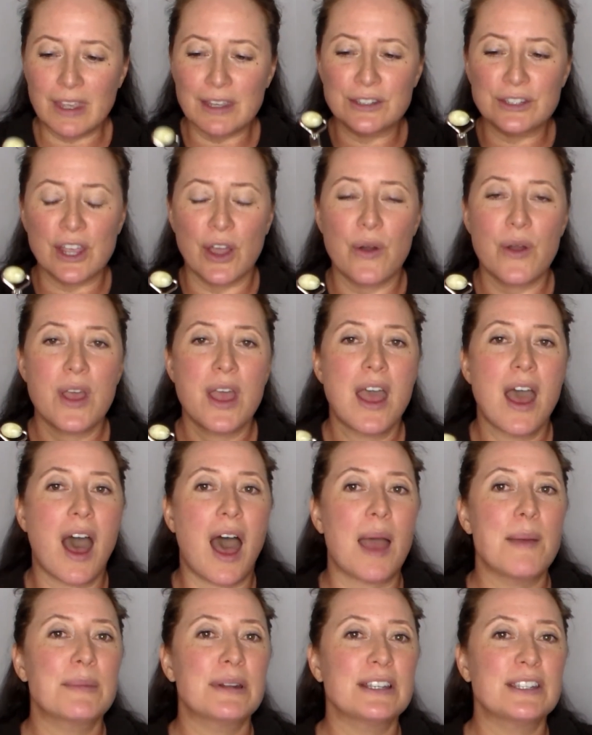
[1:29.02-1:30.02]
So
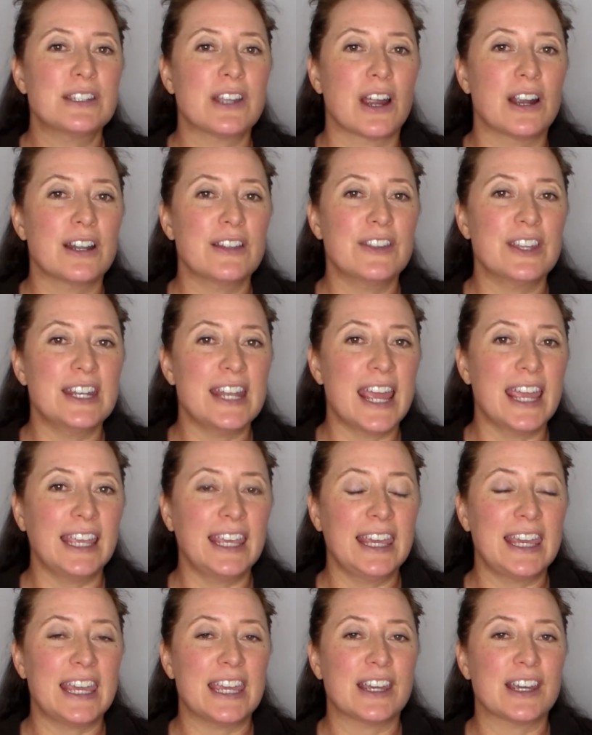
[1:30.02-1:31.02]
I'm going to start at the
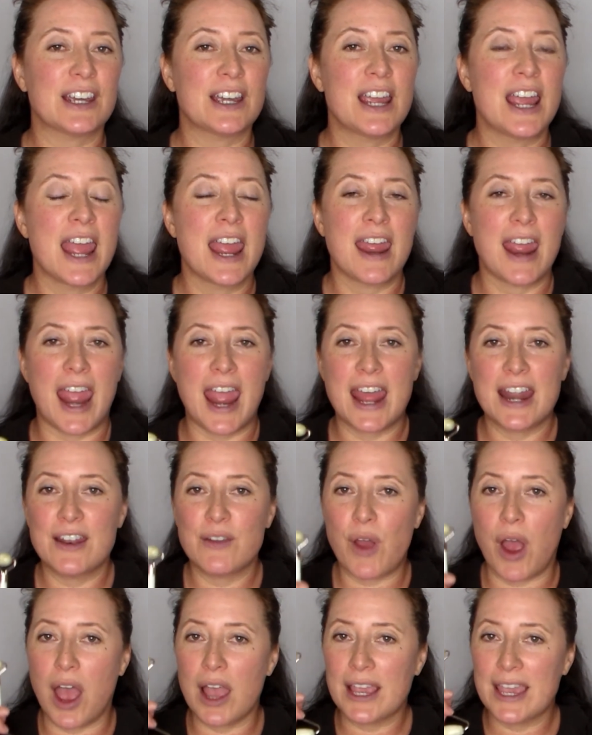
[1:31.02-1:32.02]
neck here and
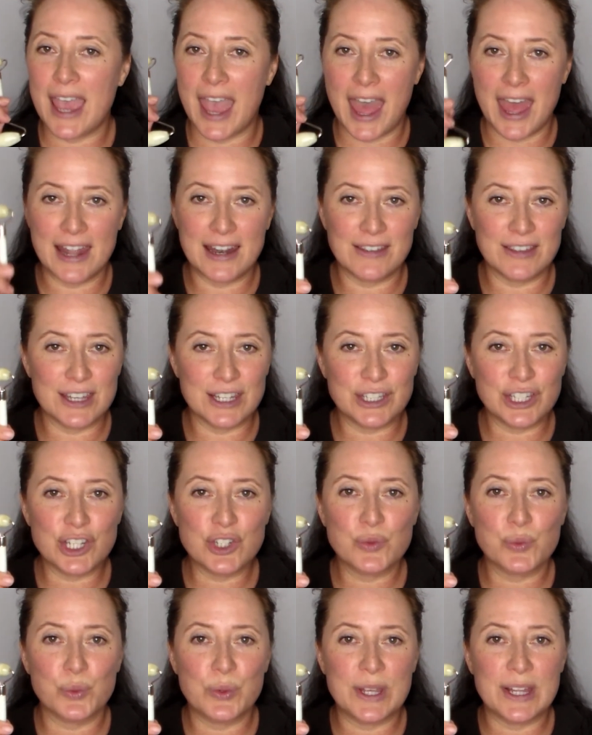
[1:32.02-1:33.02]
again this
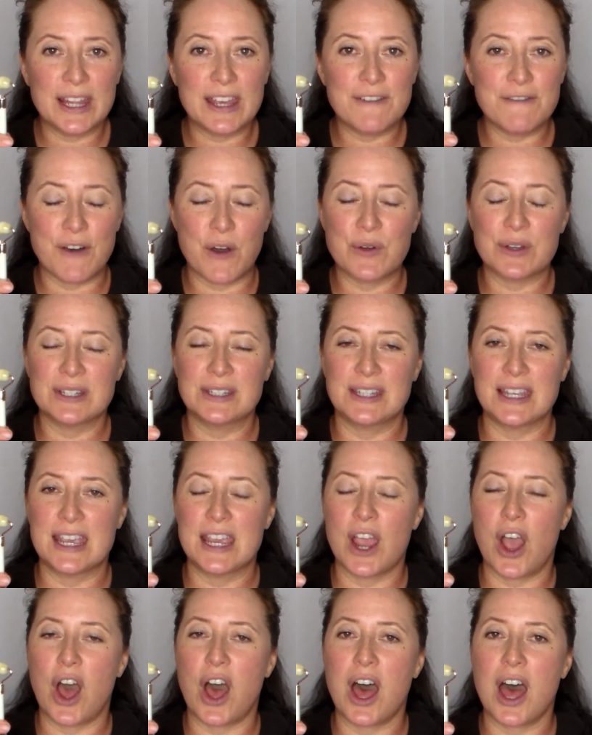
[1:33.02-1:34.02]
is really
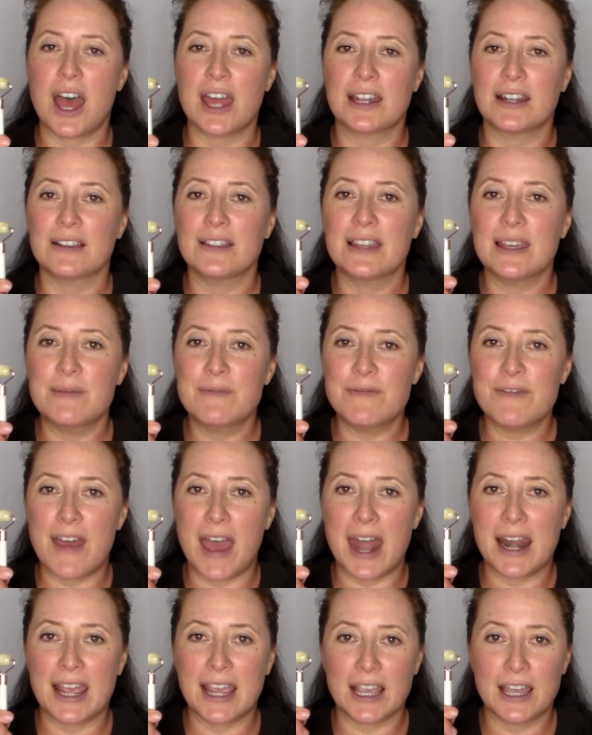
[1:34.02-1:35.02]
focusing on
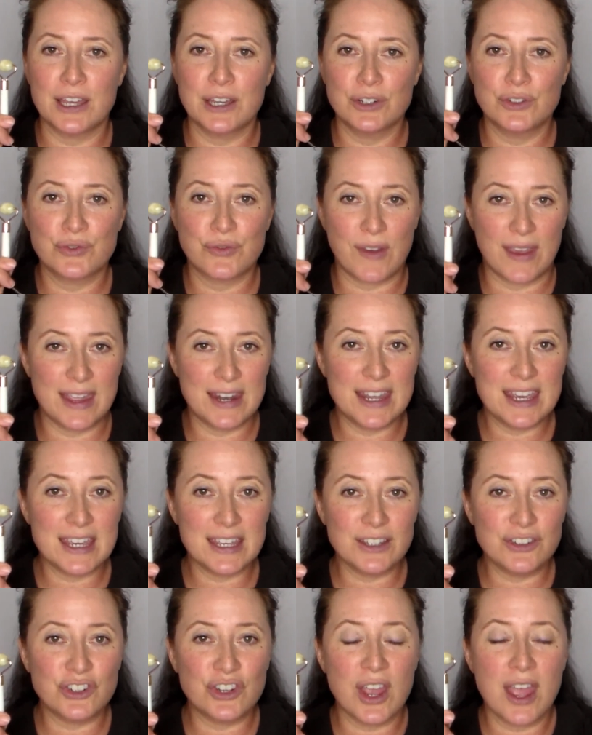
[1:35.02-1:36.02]
lymphatic
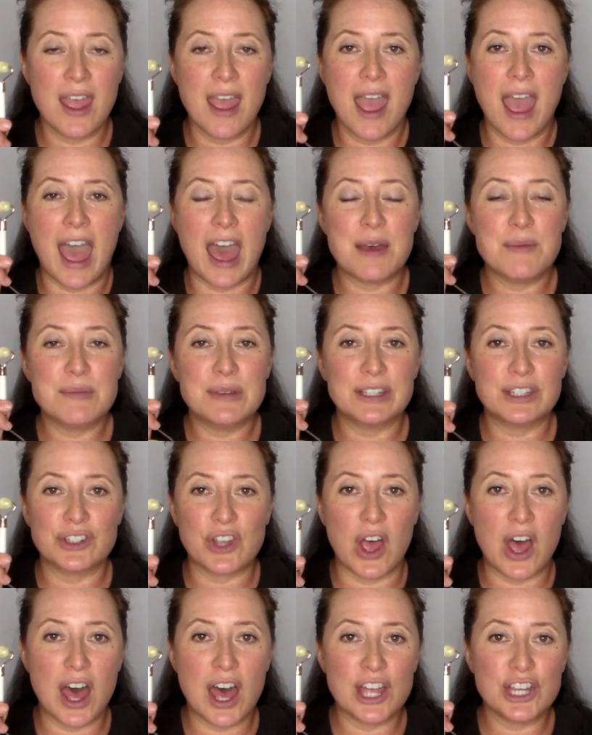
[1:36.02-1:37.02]
drainage and
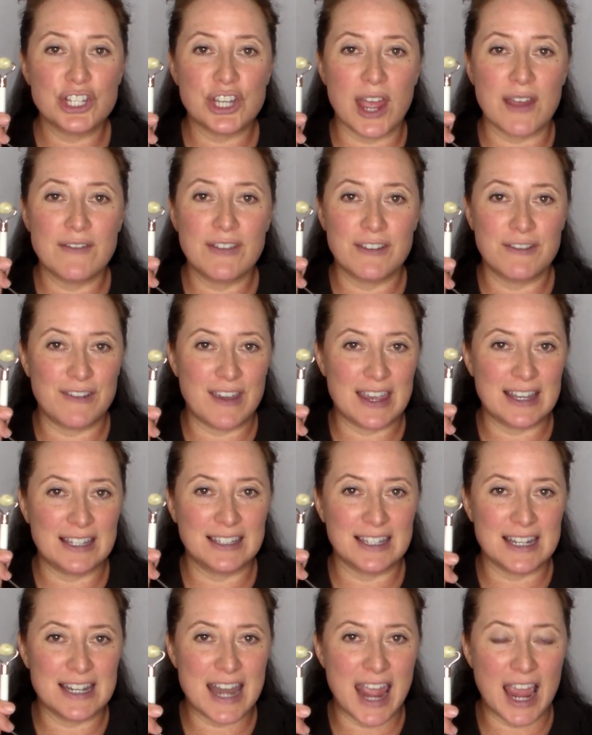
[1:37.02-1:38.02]
massage of the
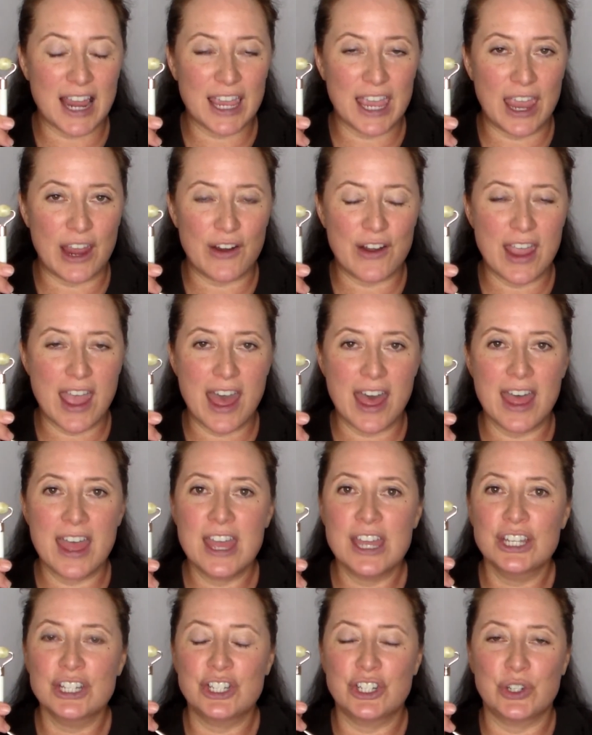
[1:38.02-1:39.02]
face and neck area
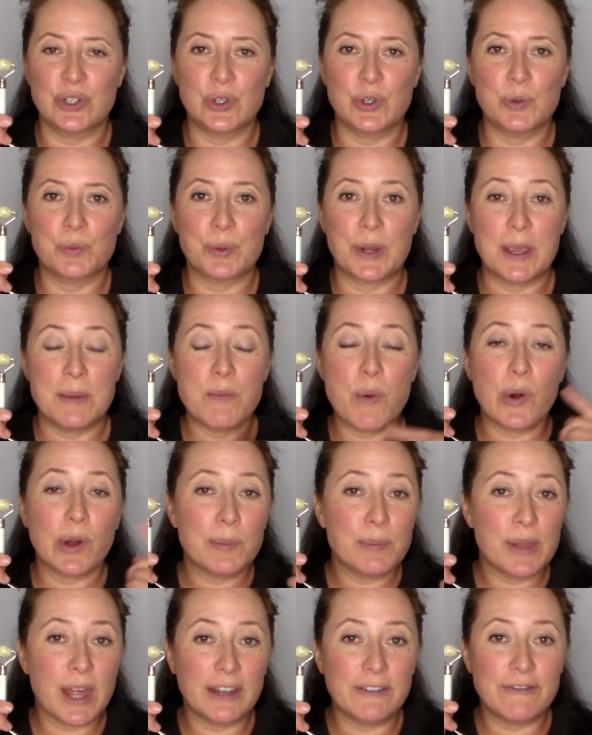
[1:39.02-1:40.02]
to bring
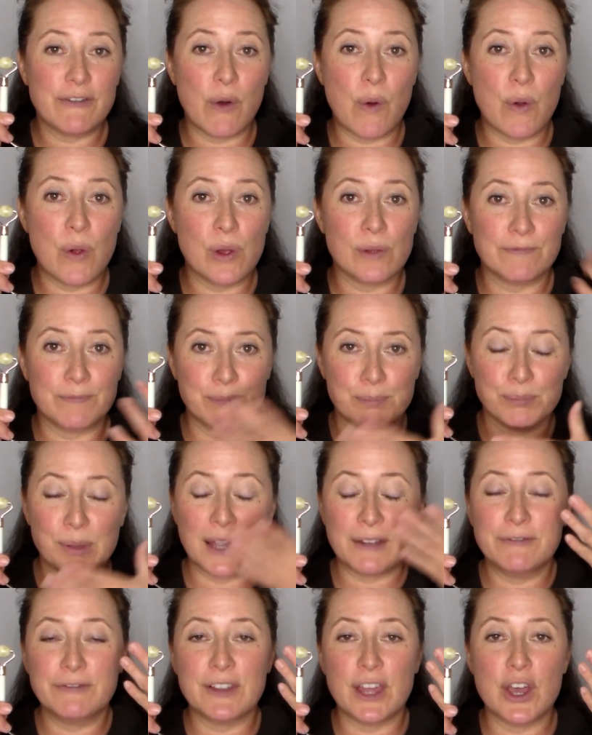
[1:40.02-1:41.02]
more blood flow
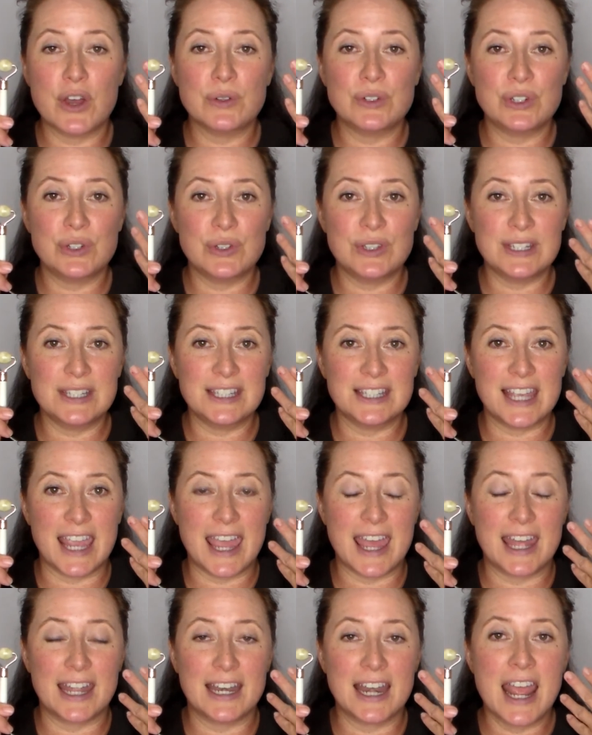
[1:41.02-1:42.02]
blood flow to the
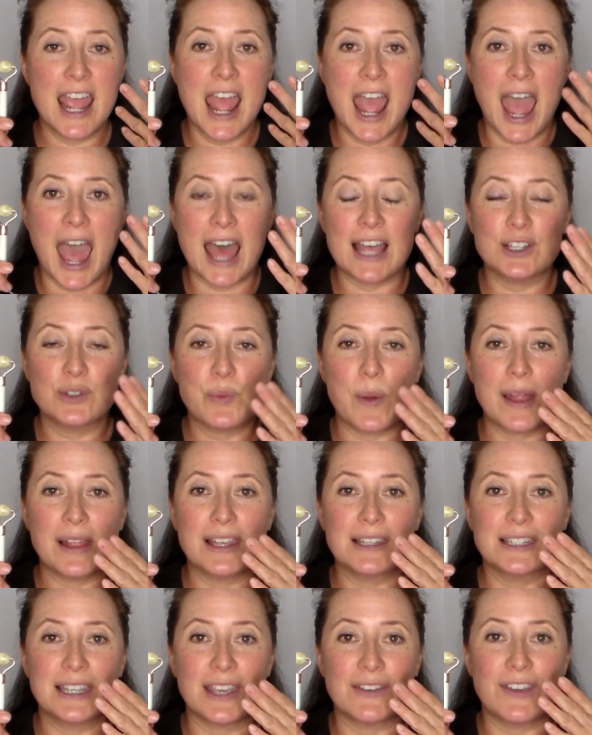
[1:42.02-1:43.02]
skin as well
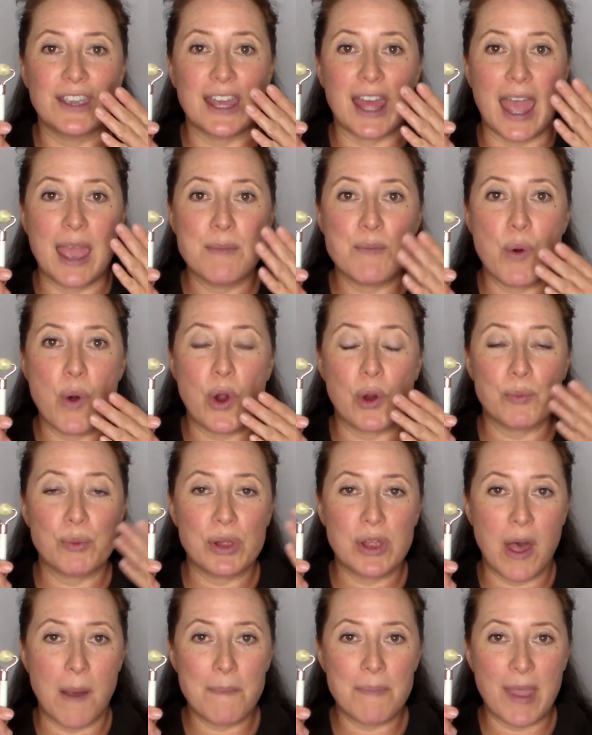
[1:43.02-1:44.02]
as give it a more
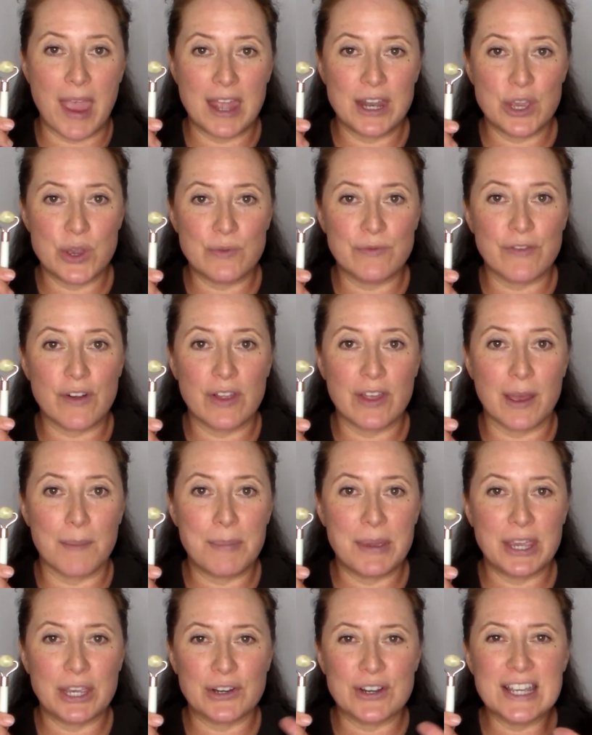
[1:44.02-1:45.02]
plump and youthful
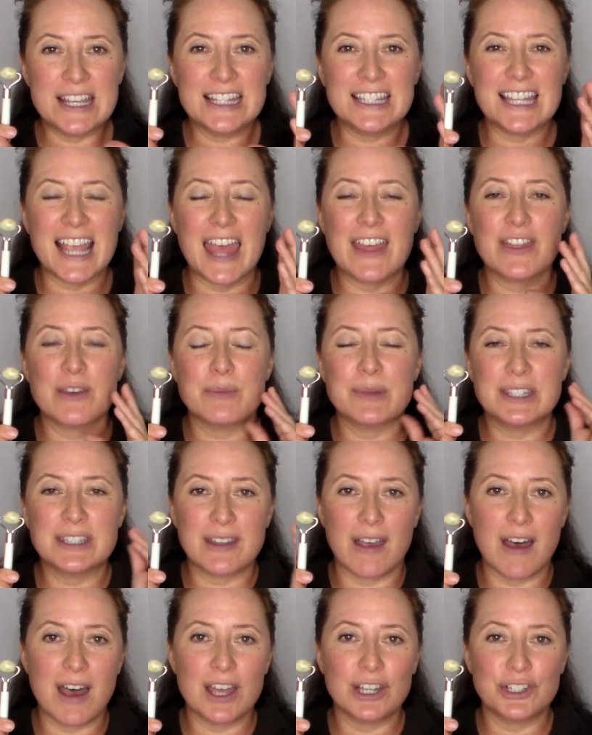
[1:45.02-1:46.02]
appearance and the
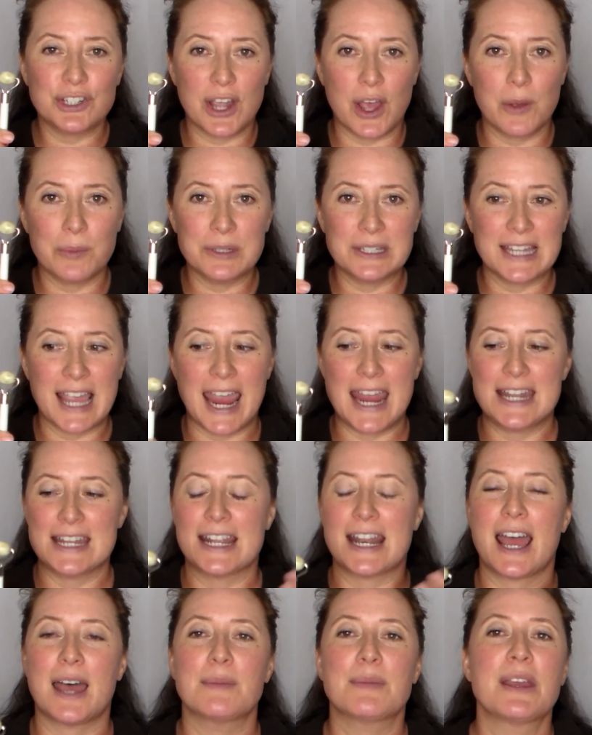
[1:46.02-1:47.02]
massage helps tighten
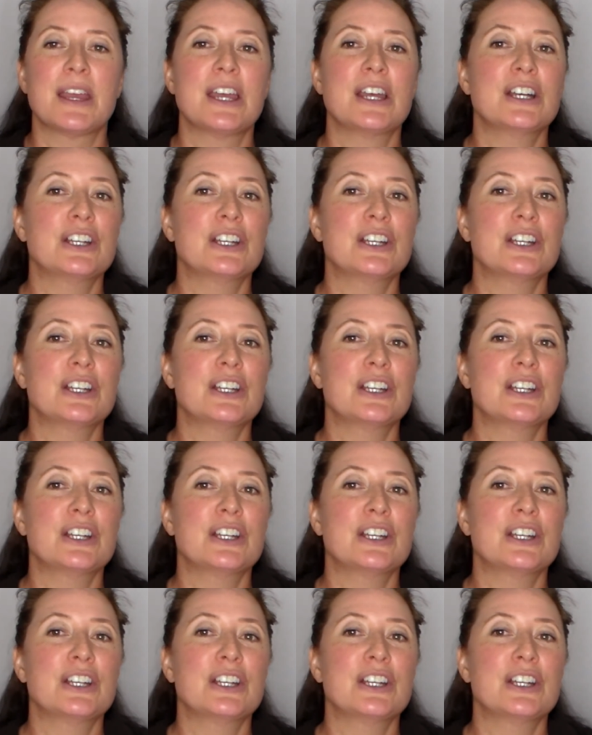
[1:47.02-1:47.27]
it up.